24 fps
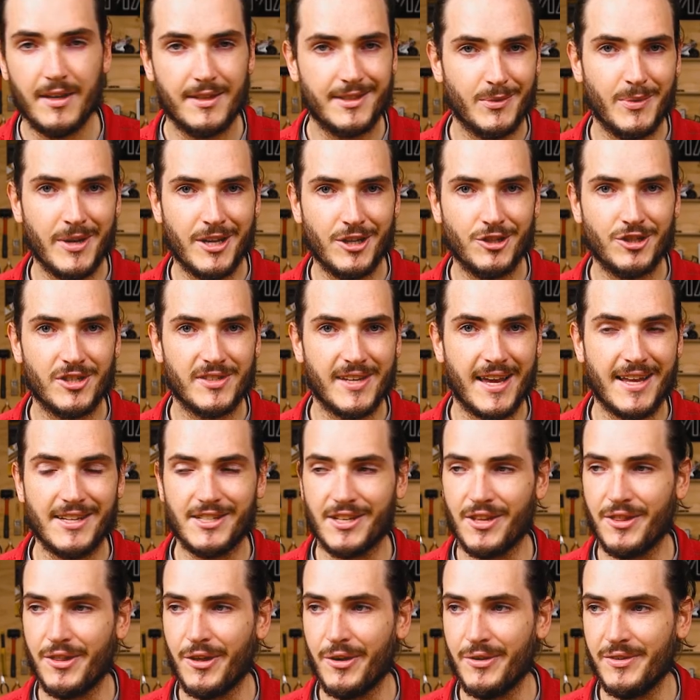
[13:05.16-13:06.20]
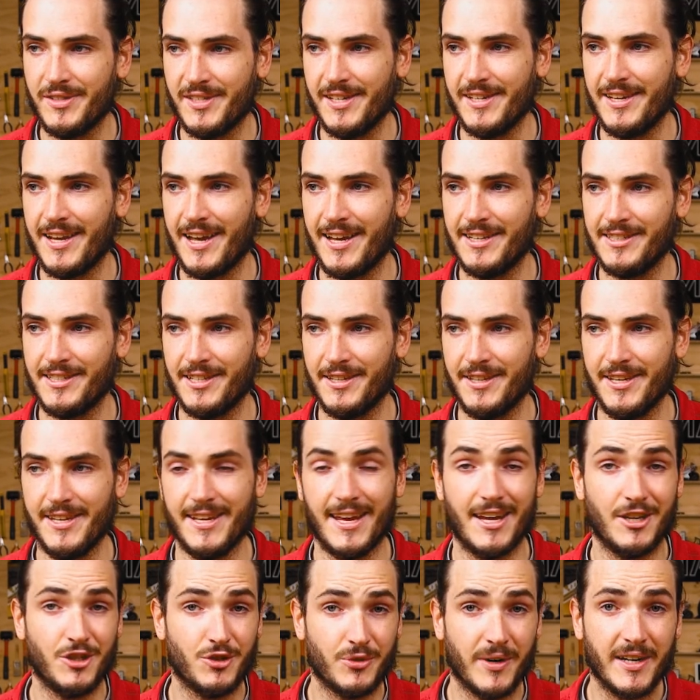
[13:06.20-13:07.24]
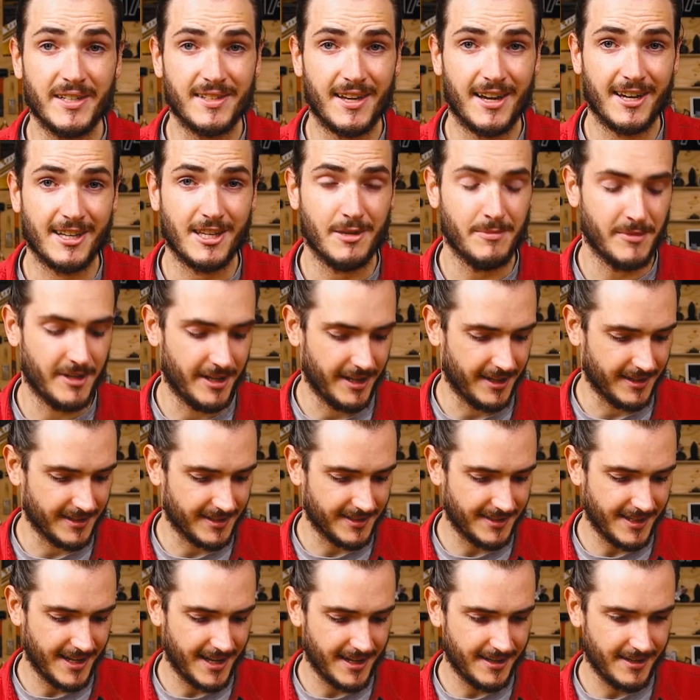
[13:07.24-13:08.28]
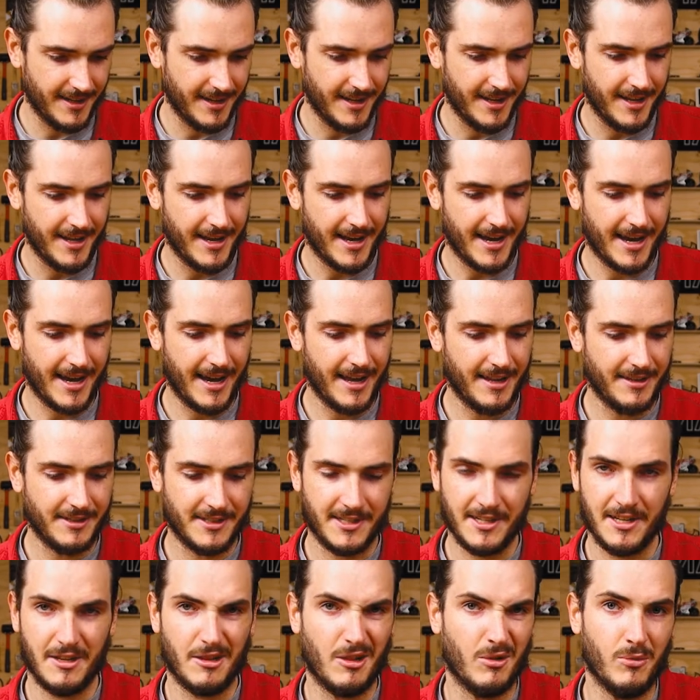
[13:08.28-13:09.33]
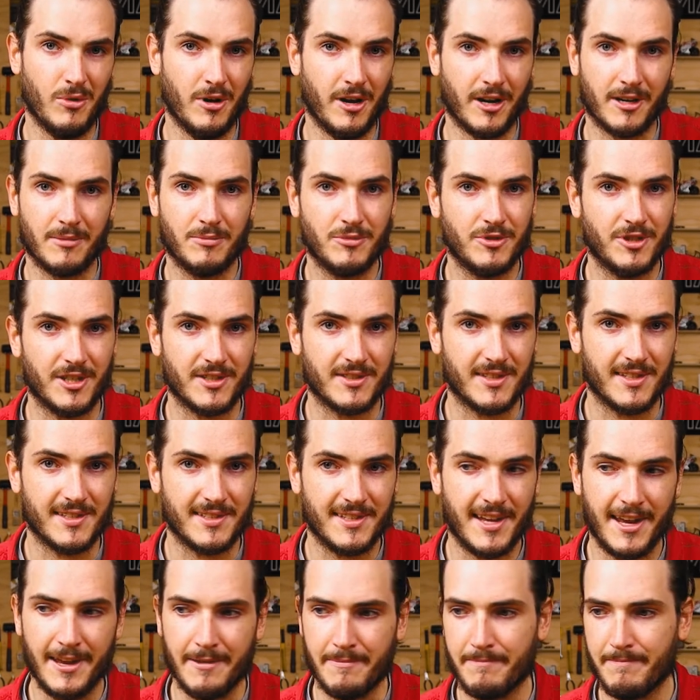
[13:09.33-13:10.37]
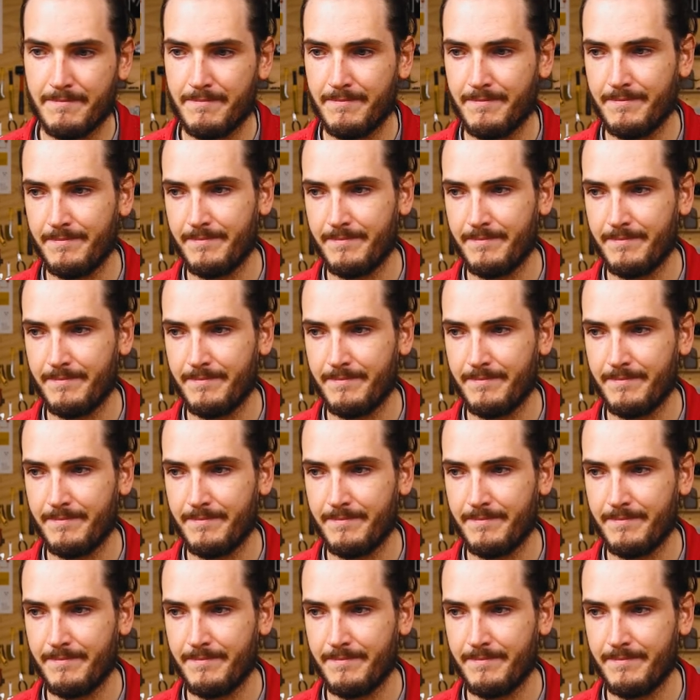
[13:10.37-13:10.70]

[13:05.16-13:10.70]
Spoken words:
So we can just enter those in under the address argument instead, and it'll work just the same.